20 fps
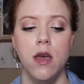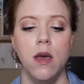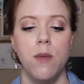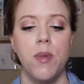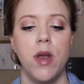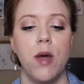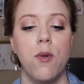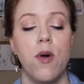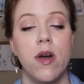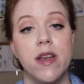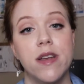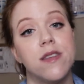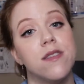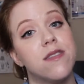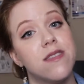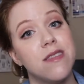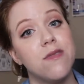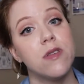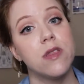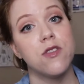but I wanted to
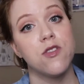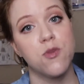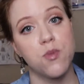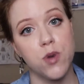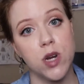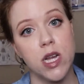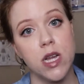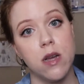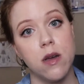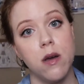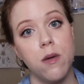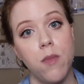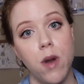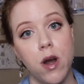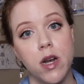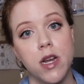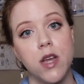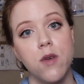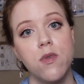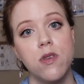see what the spring
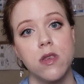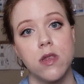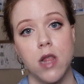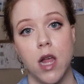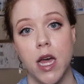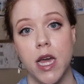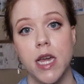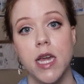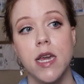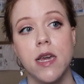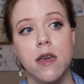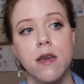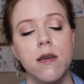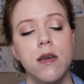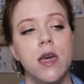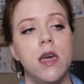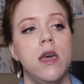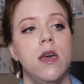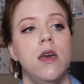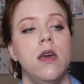market was like.
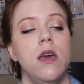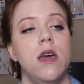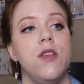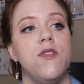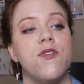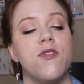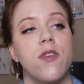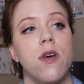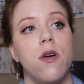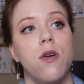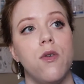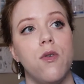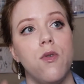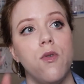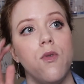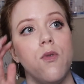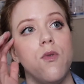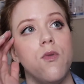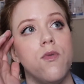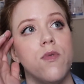And
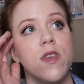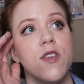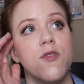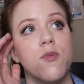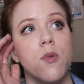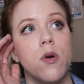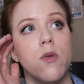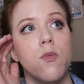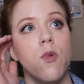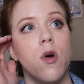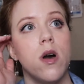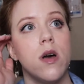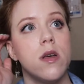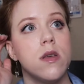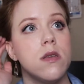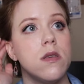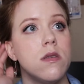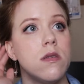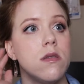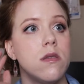so this one
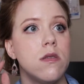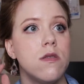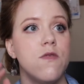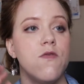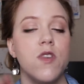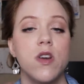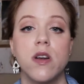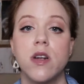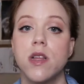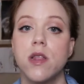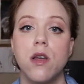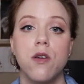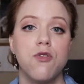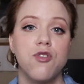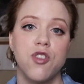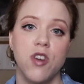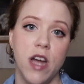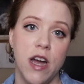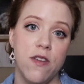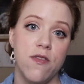was very low
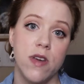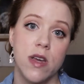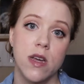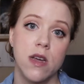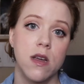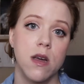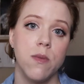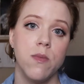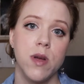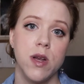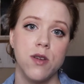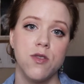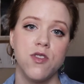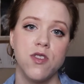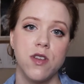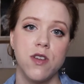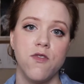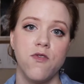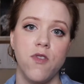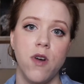traffic compared
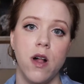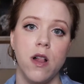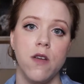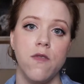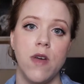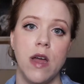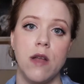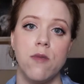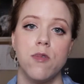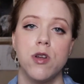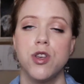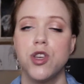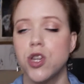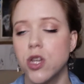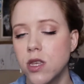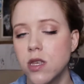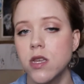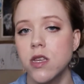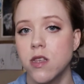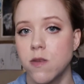to their fall event, which
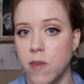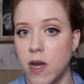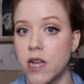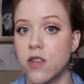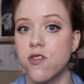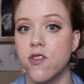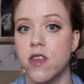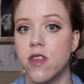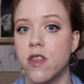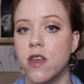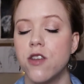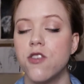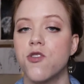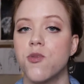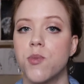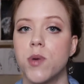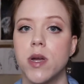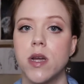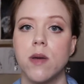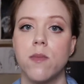is expected that a
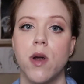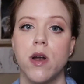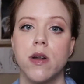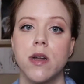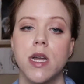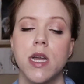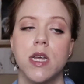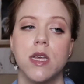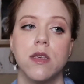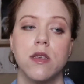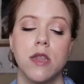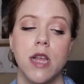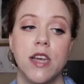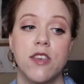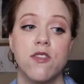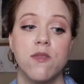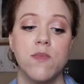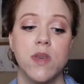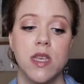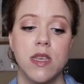spring market is
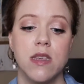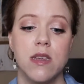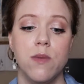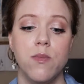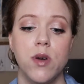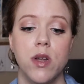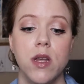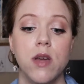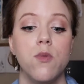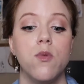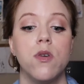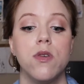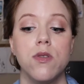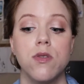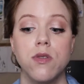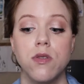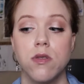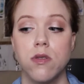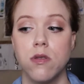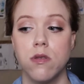less busy, but it
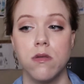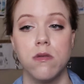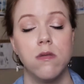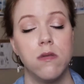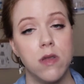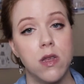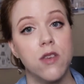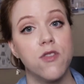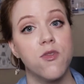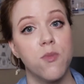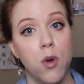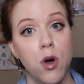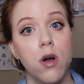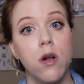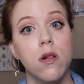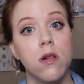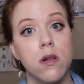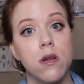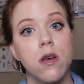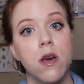was
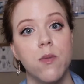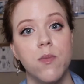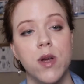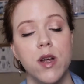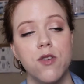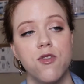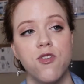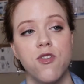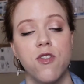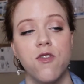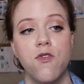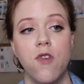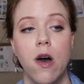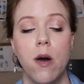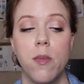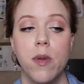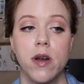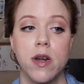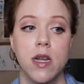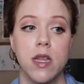dismal compared to the
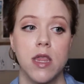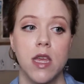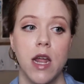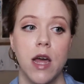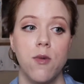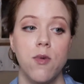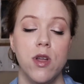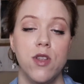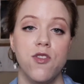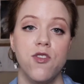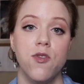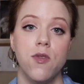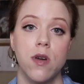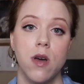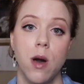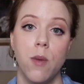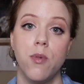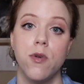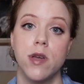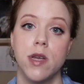fall market that I went to a
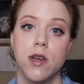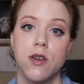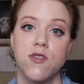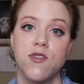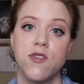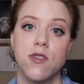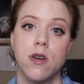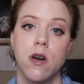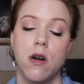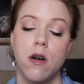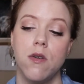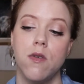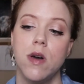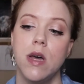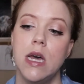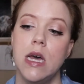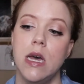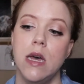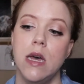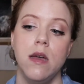couple years ago.
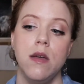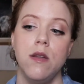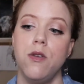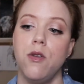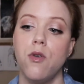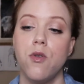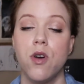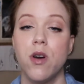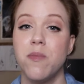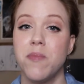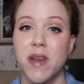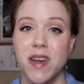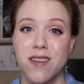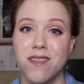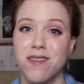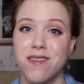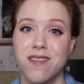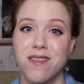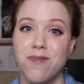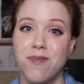No
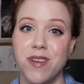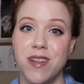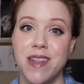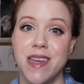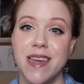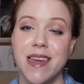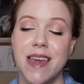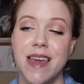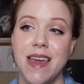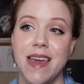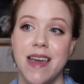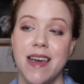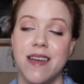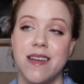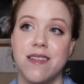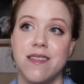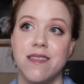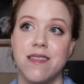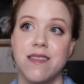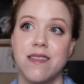comparison really,
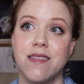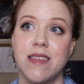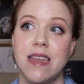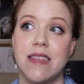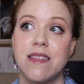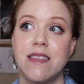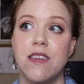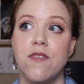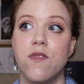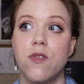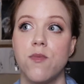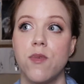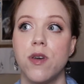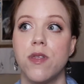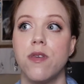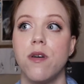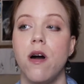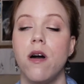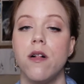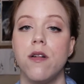and that's even
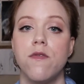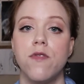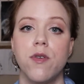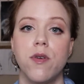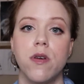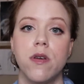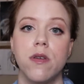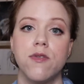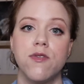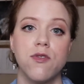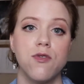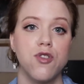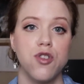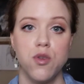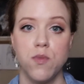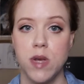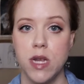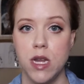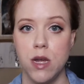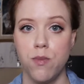with all of the
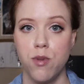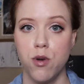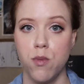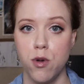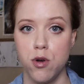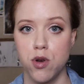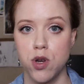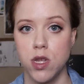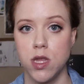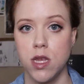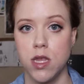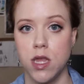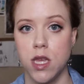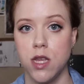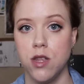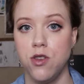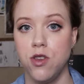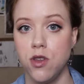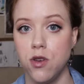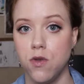social media promotion that
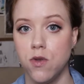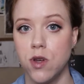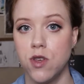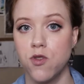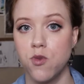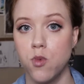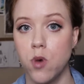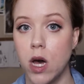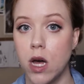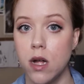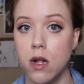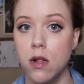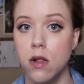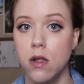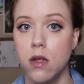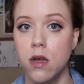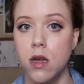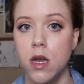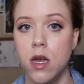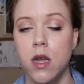they do as
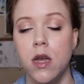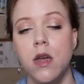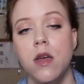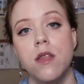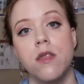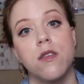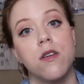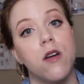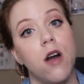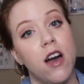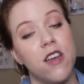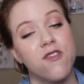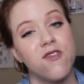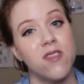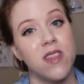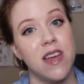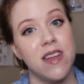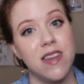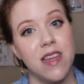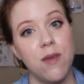well. The cost
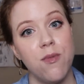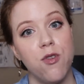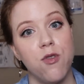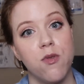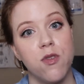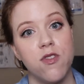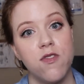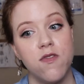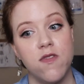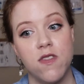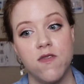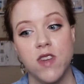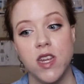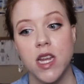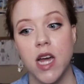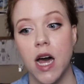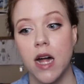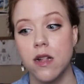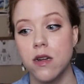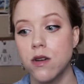for that table was
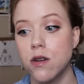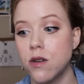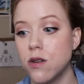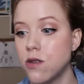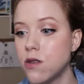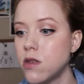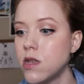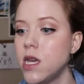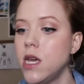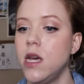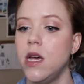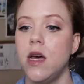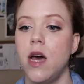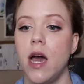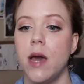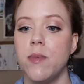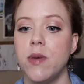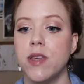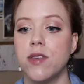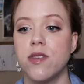$50.
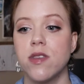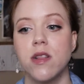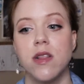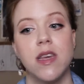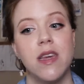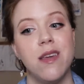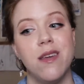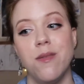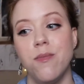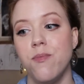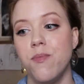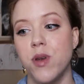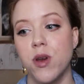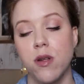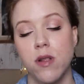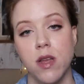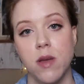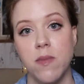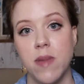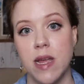I basically
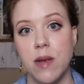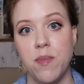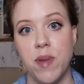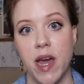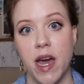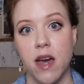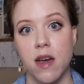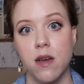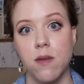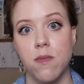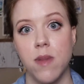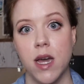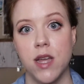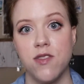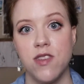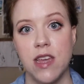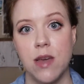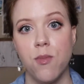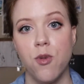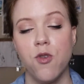barely made back my
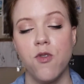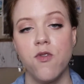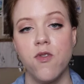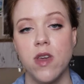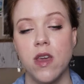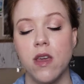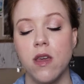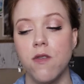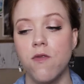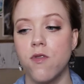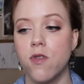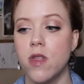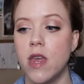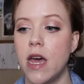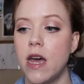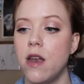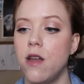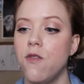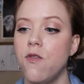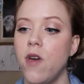table fee for
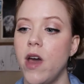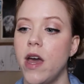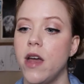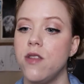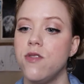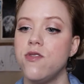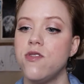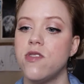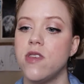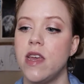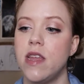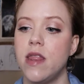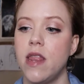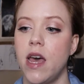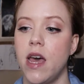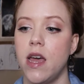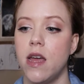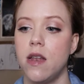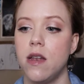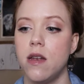that event, and
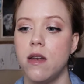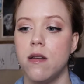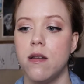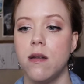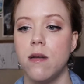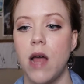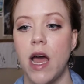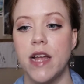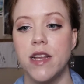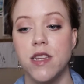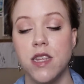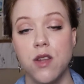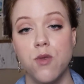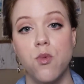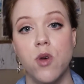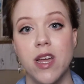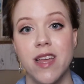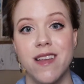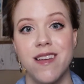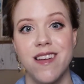then I did
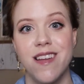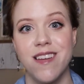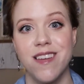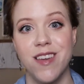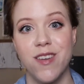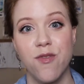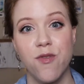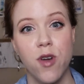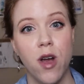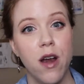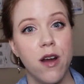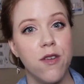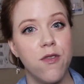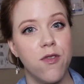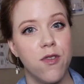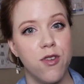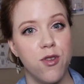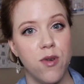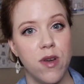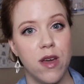win a gift card
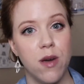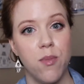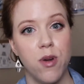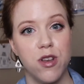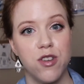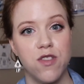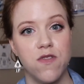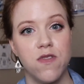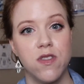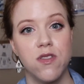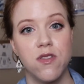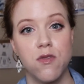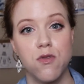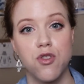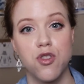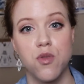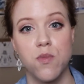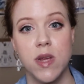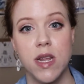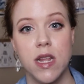for doing a bunch of the
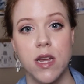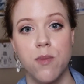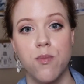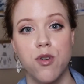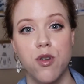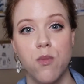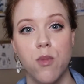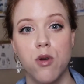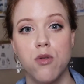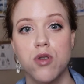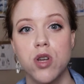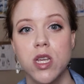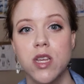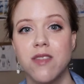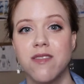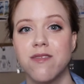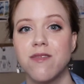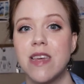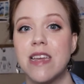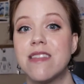social media
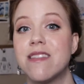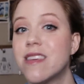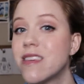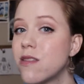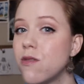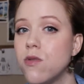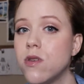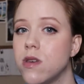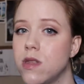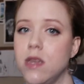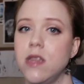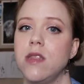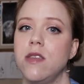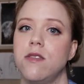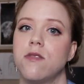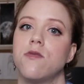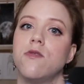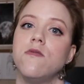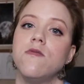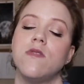promotion, so that's like the only thing
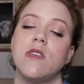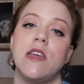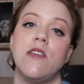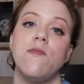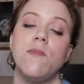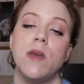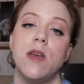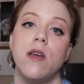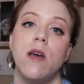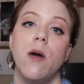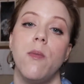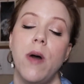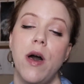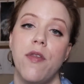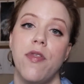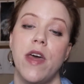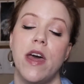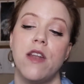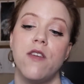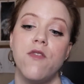that sort of saved me
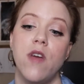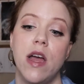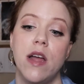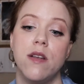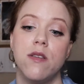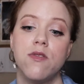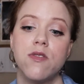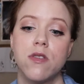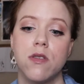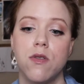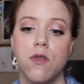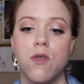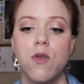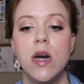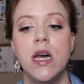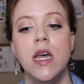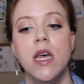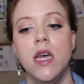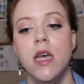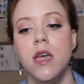about that event.
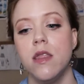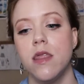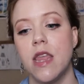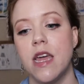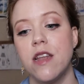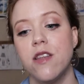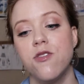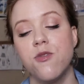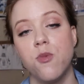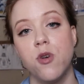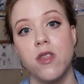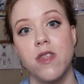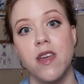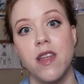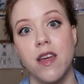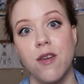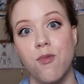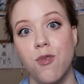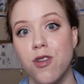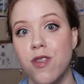So that is one
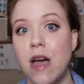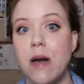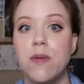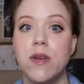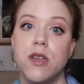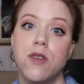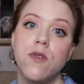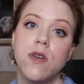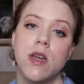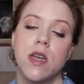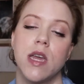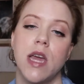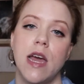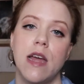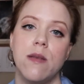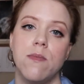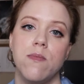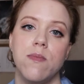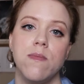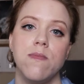that I will not be doing
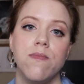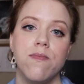again.